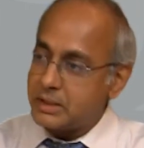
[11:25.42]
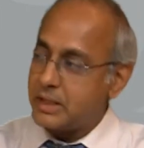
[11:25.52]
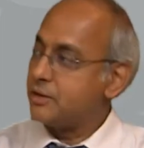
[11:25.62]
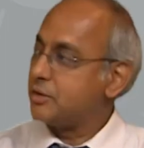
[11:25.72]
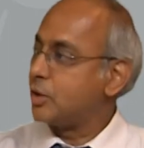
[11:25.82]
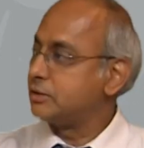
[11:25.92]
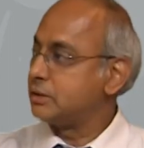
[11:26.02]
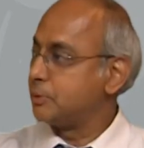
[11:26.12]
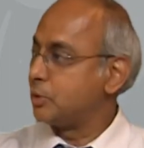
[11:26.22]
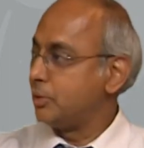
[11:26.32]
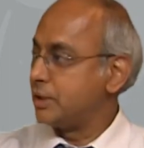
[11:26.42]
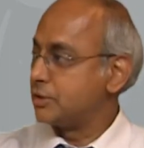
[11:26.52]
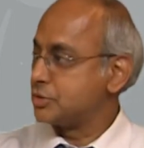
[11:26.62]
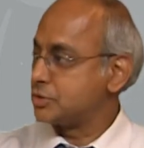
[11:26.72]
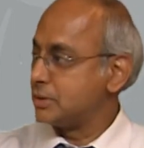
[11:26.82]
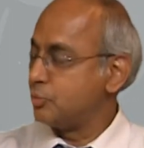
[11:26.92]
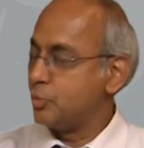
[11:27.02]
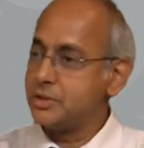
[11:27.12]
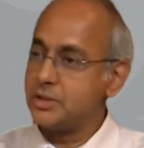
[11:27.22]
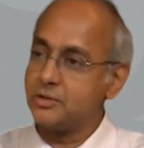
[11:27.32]
creating entrepreneurial ecosystem
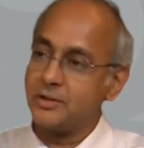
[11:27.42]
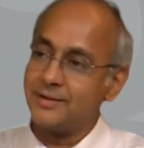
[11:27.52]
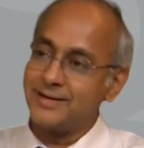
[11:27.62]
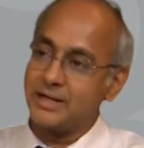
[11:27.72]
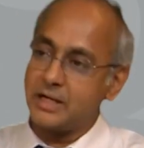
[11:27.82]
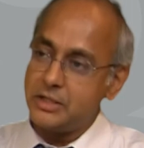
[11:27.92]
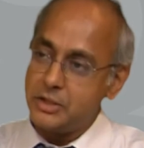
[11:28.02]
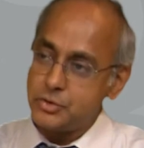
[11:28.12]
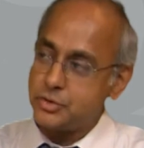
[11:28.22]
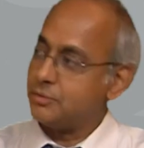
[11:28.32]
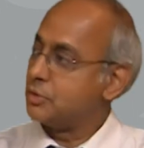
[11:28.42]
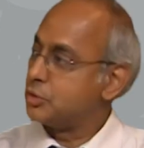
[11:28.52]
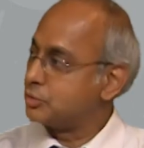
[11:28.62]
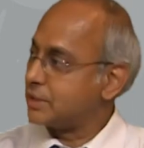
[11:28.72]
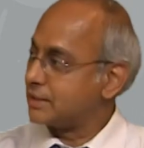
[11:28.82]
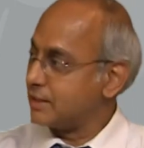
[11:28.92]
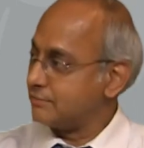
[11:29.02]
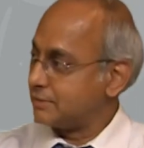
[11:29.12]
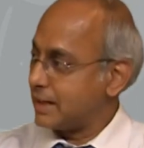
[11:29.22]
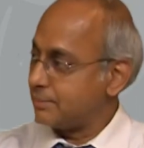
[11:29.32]
which is conducive to that kind
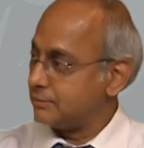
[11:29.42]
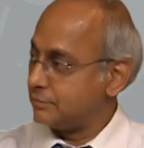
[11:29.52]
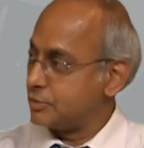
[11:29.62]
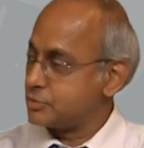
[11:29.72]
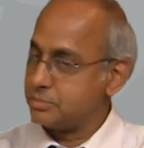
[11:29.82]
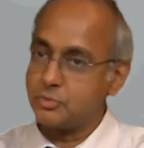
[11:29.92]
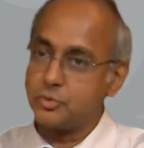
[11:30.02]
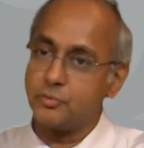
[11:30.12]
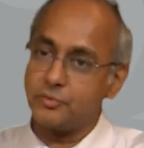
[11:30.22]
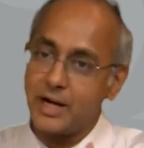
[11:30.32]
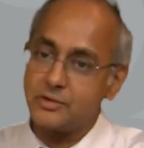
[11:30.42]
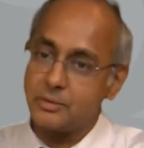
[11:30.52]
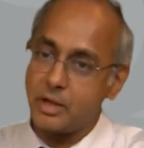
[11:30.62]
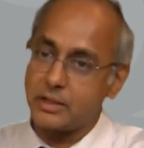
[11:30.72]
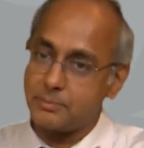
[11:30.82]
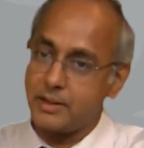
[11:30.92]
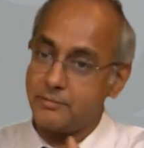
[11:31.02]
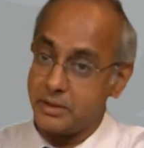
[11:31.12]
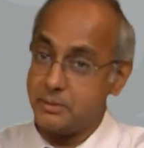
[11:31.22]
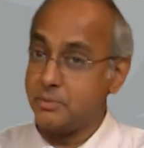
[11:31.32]
of a capital flows. So financial market play
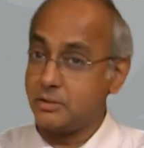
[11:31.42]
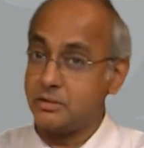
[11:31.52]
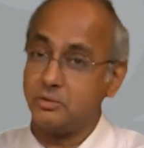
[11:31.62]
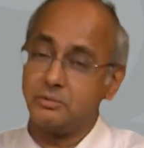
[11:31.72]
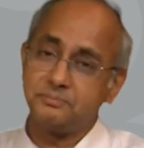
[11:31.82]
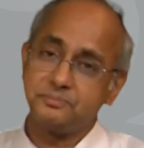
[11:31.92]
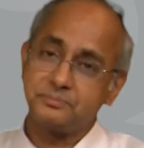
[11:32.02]
a very important role.